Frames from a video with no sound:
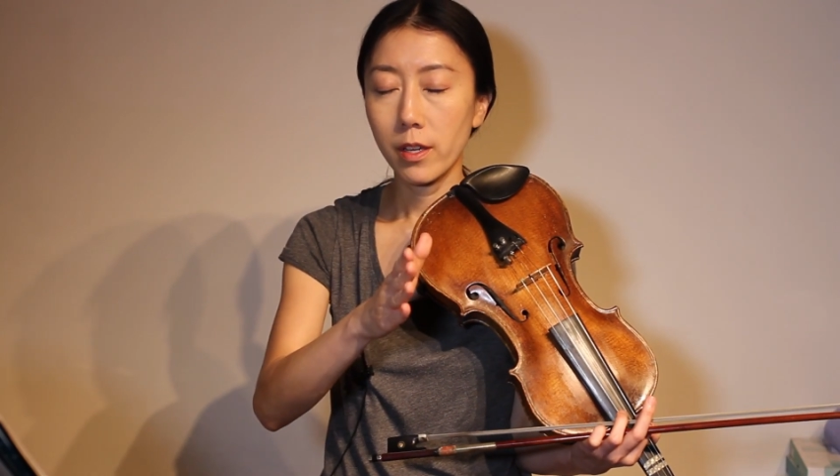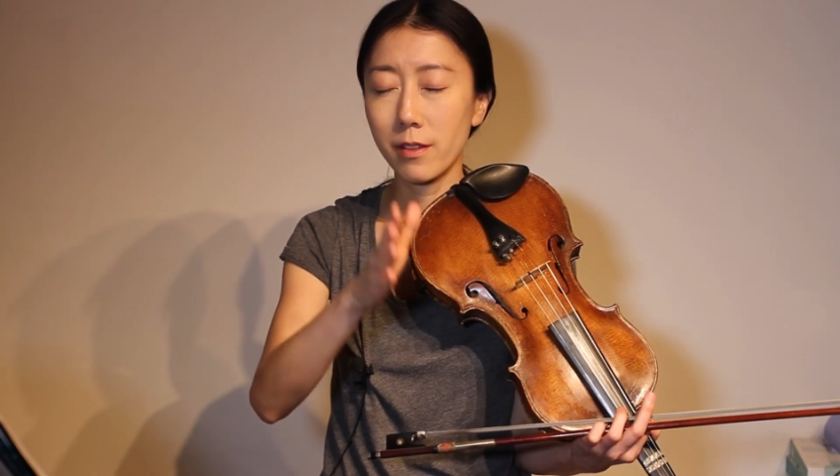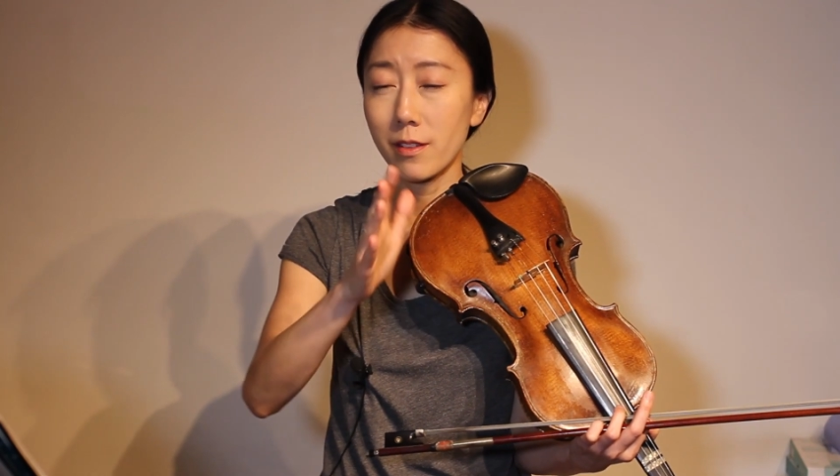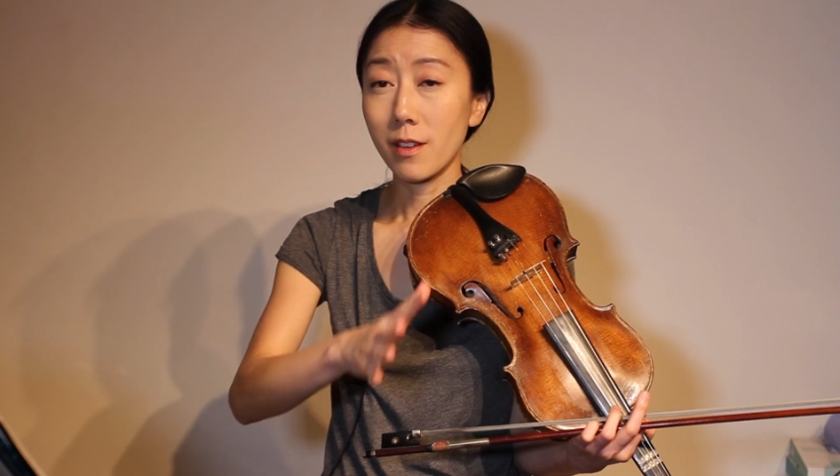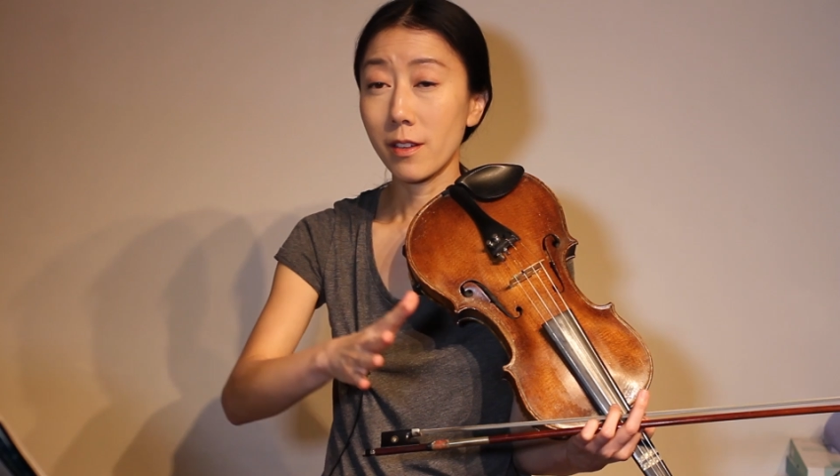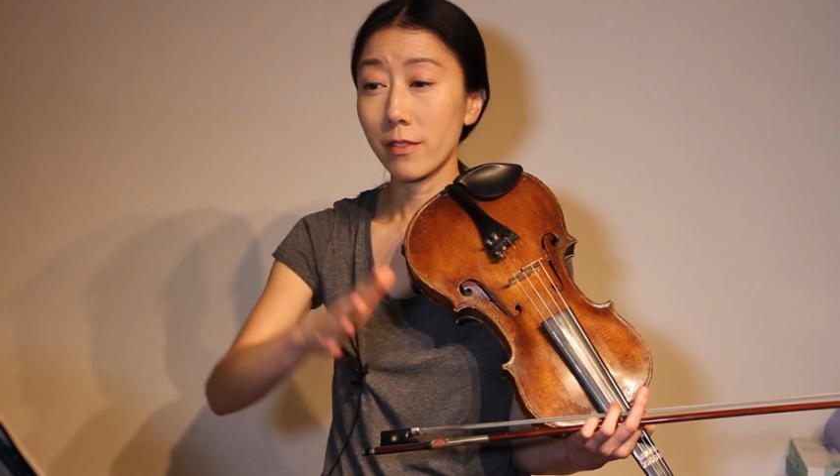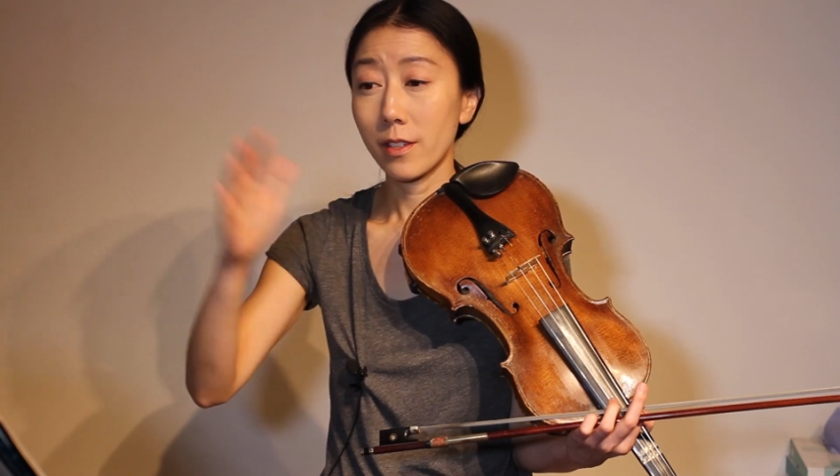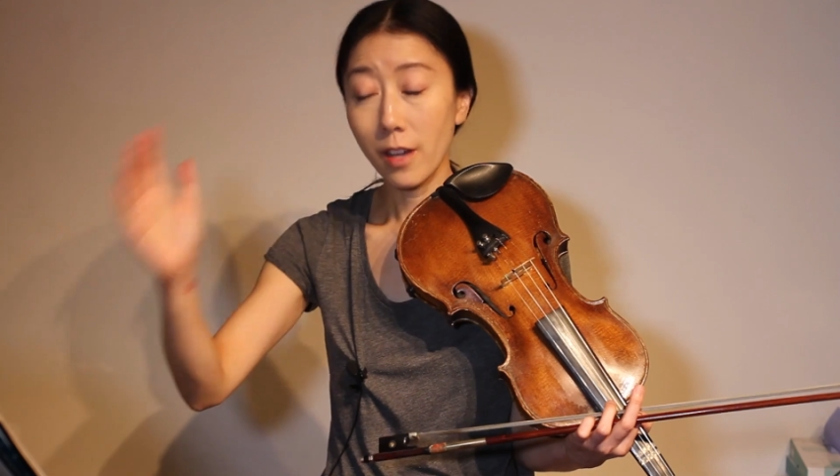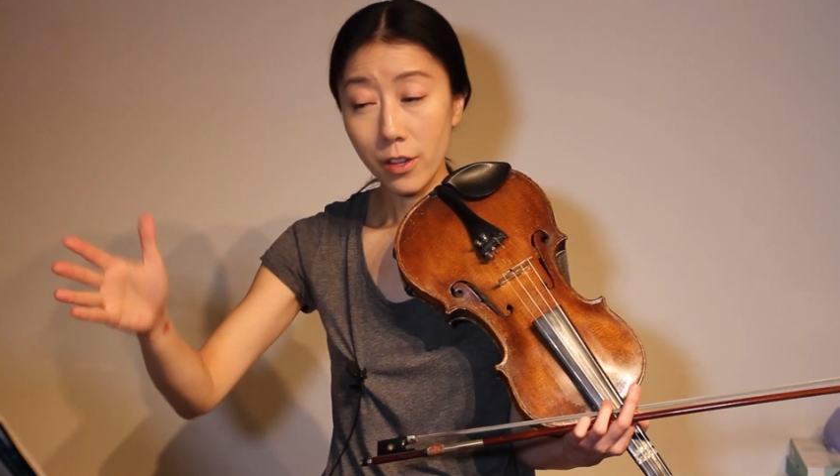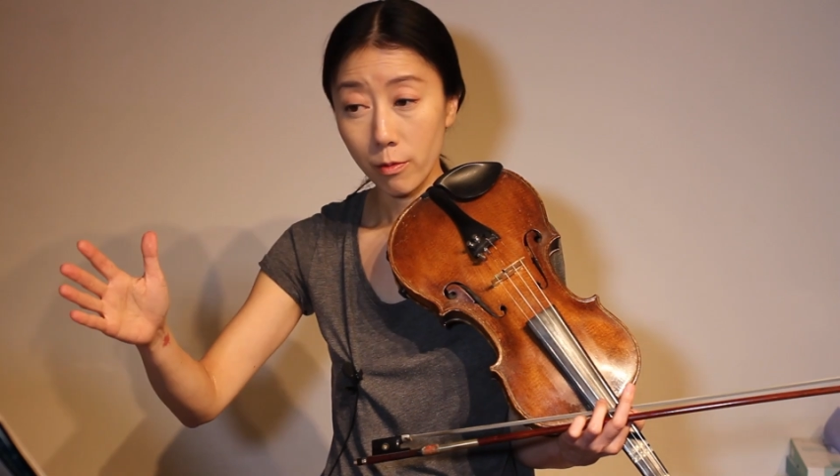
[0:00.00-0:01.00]
and then dotted the
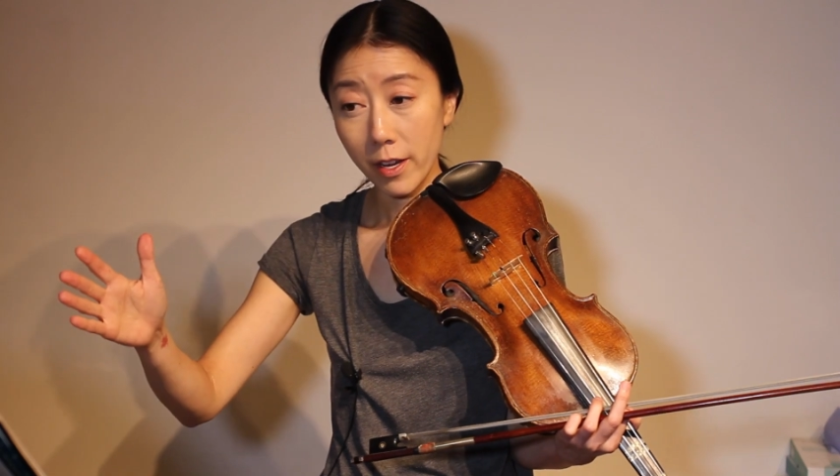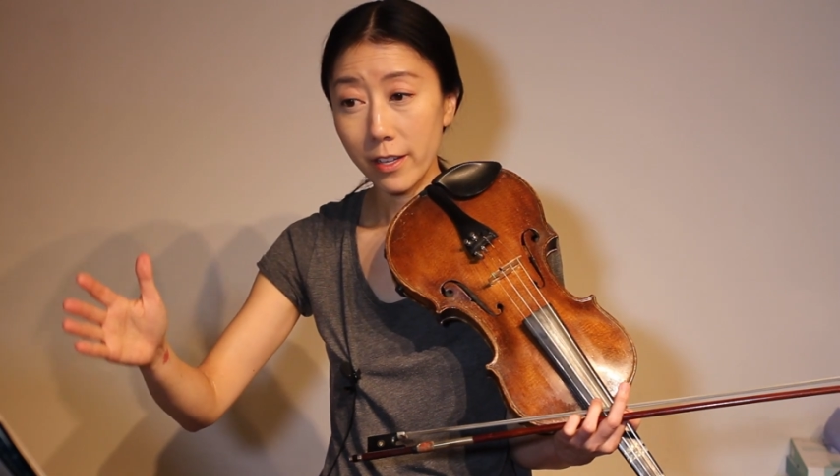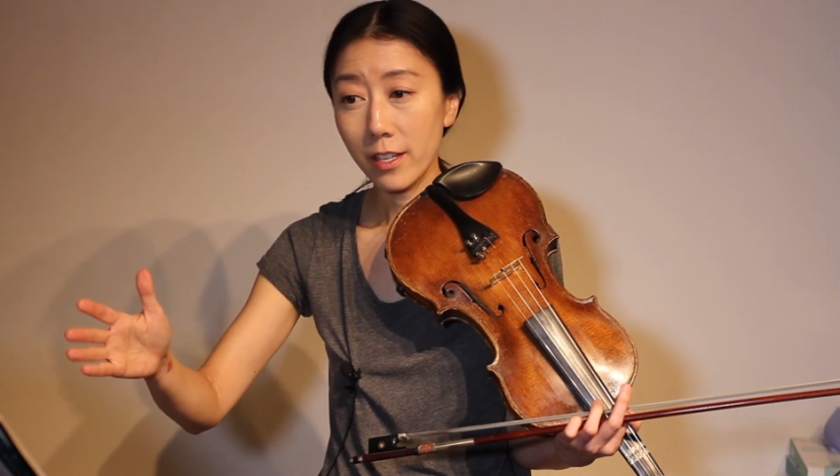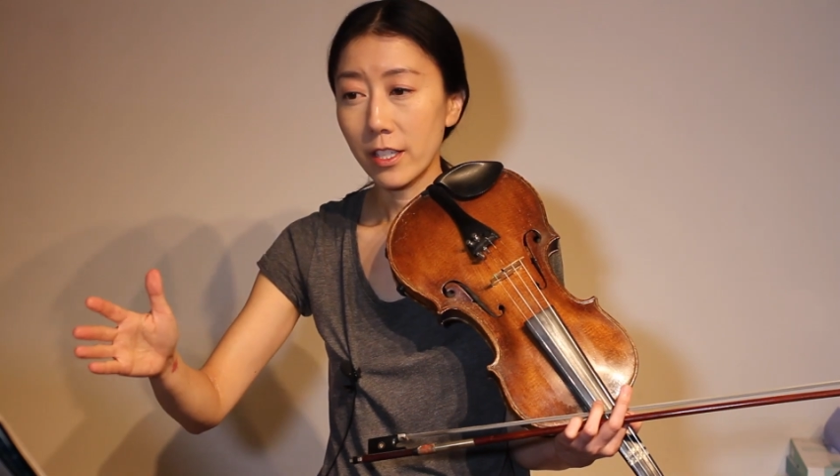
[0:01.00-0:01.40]
other way.